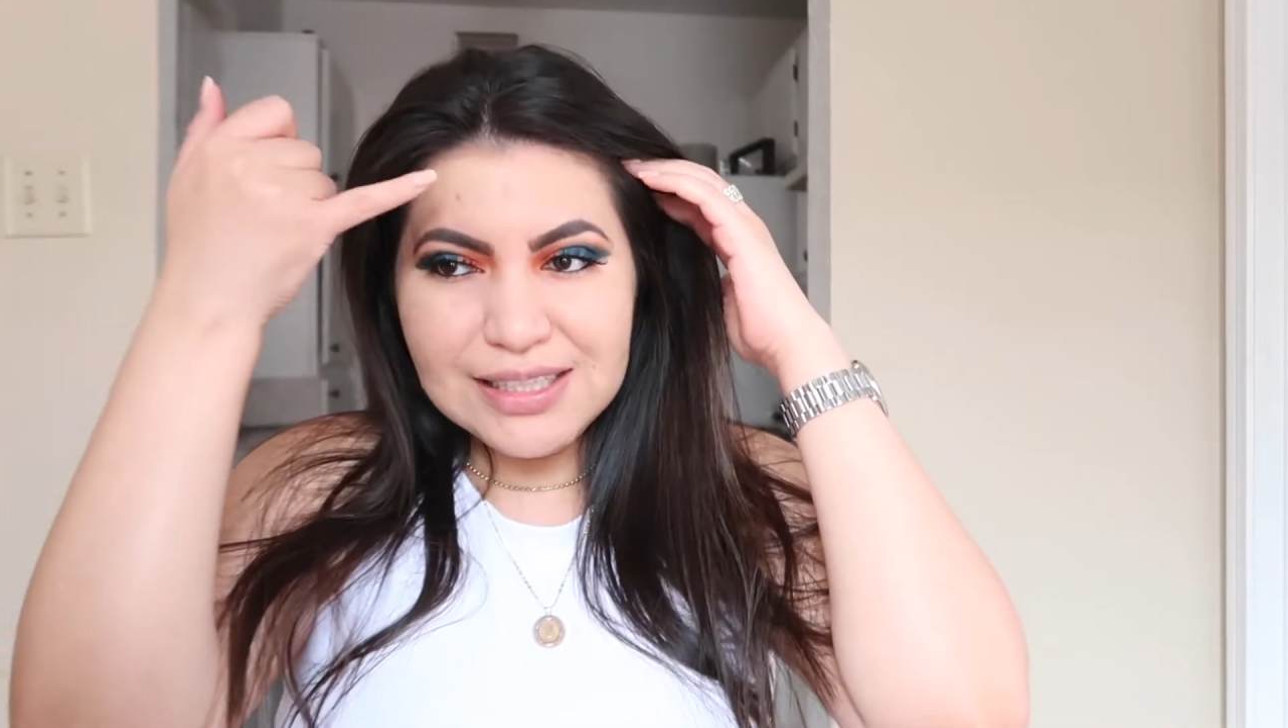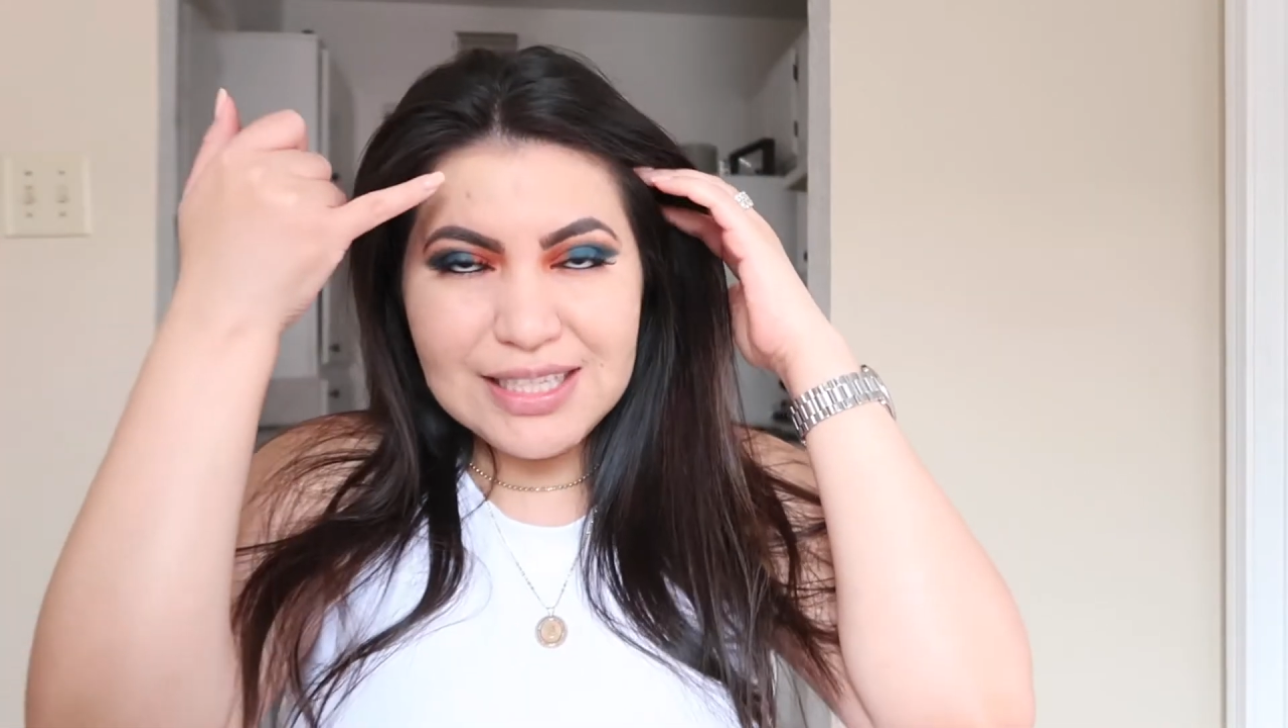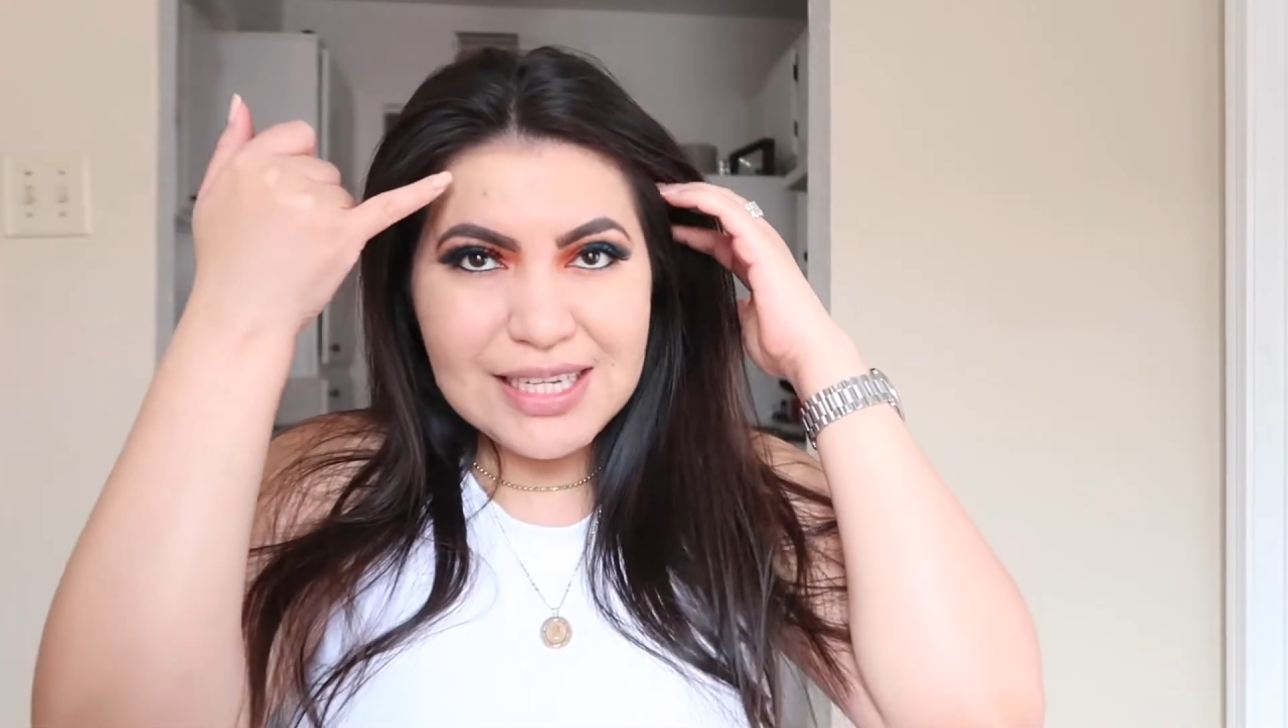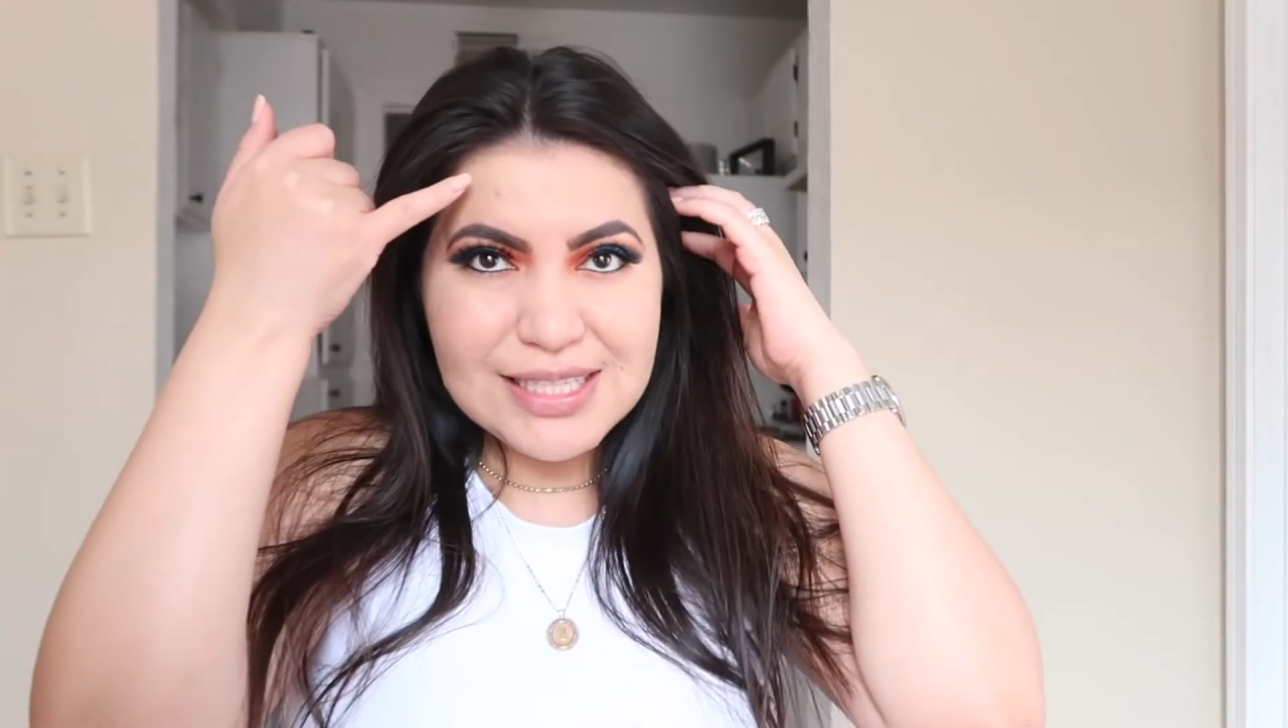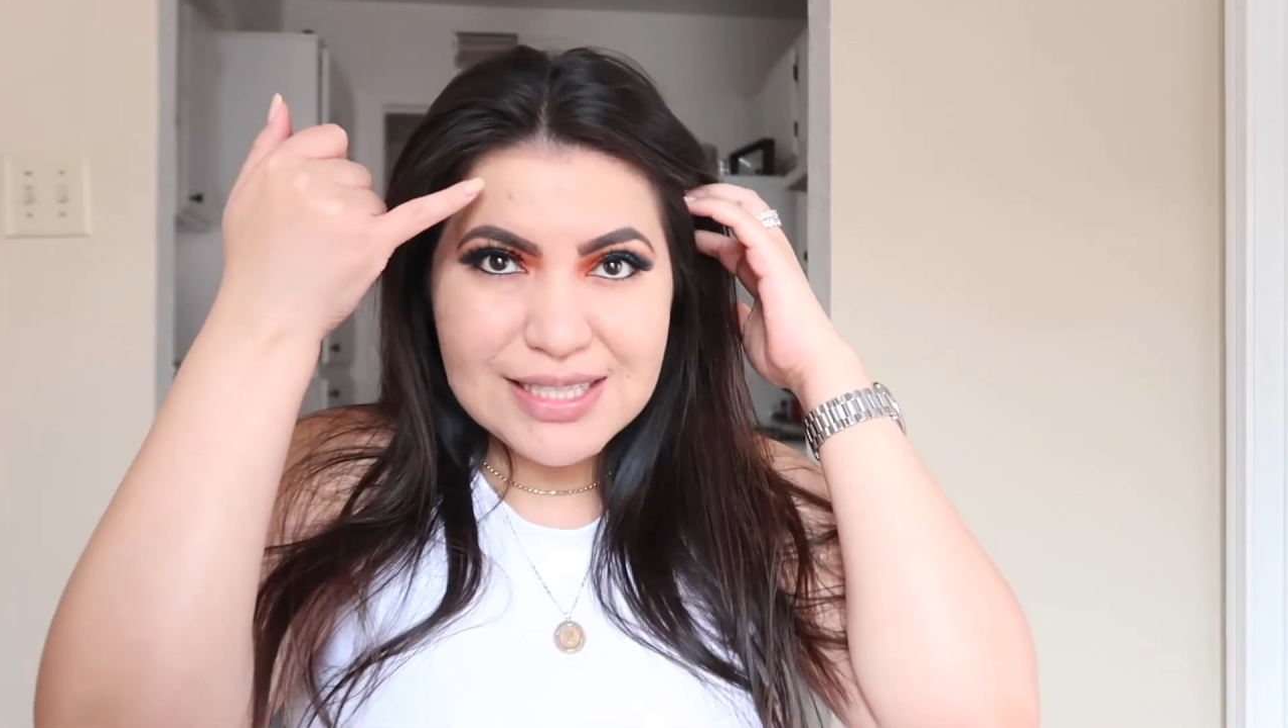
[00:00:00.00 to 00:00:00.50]

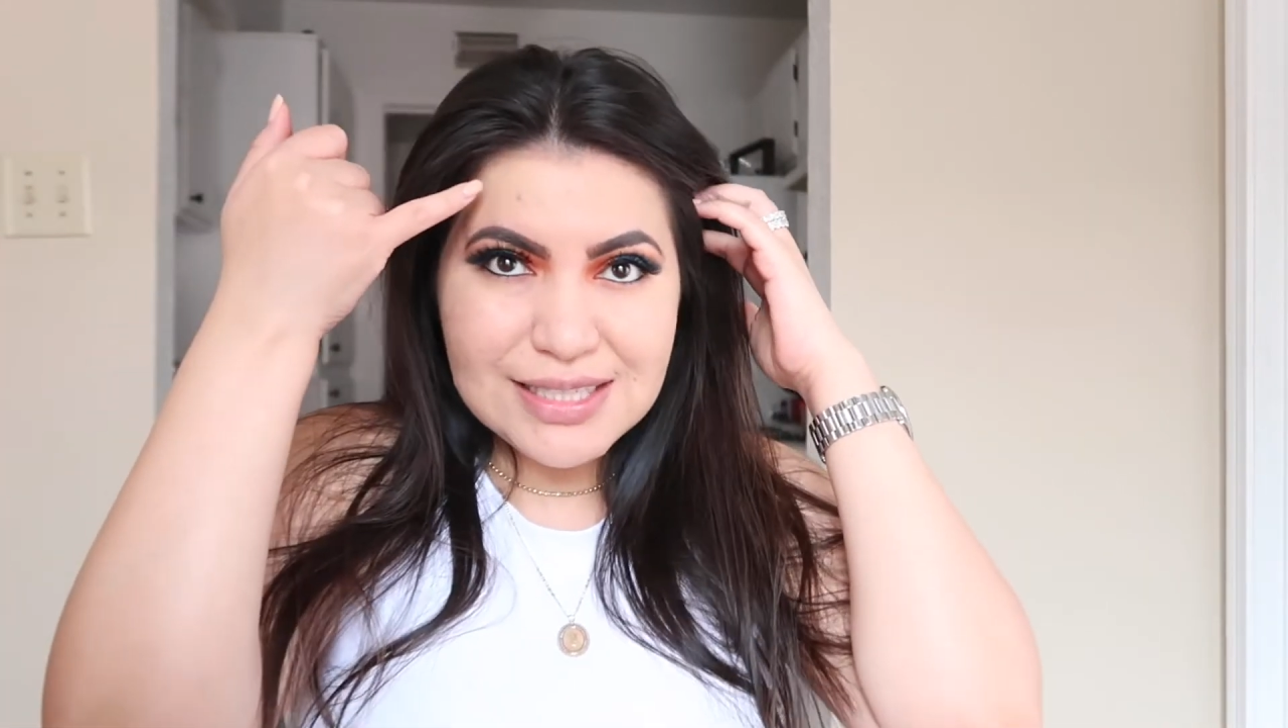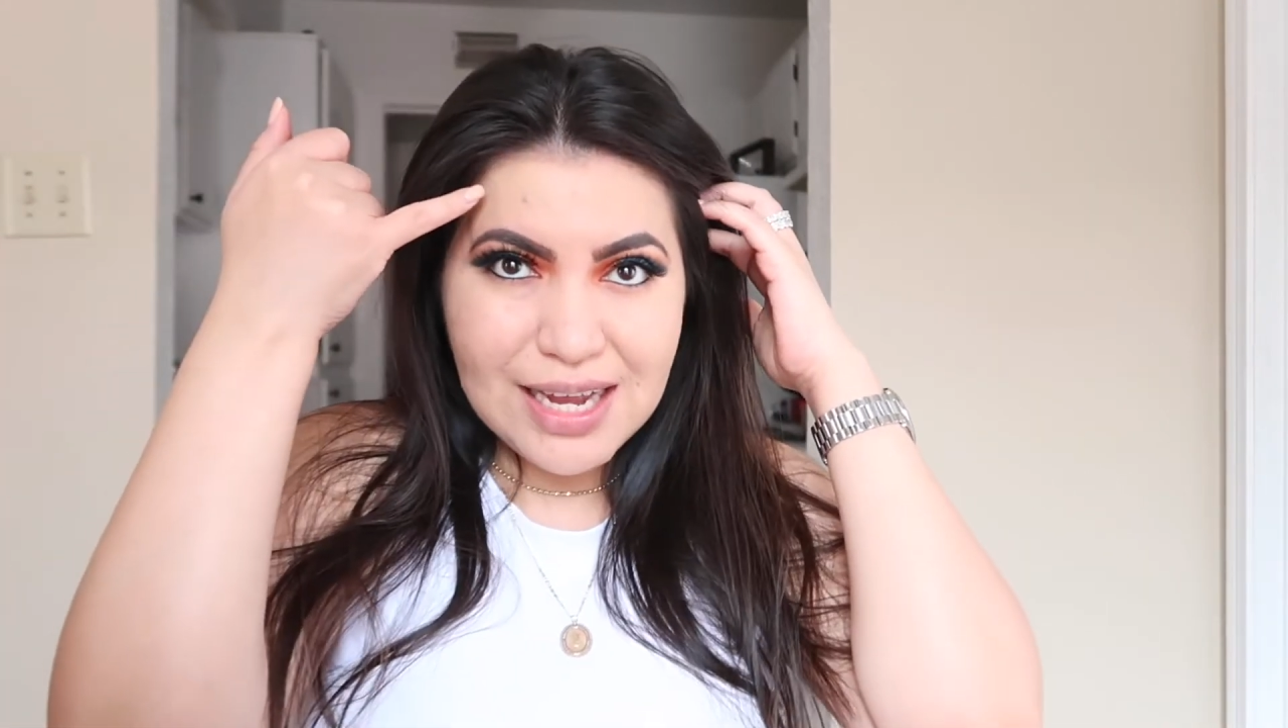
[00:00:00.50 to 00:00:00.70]
this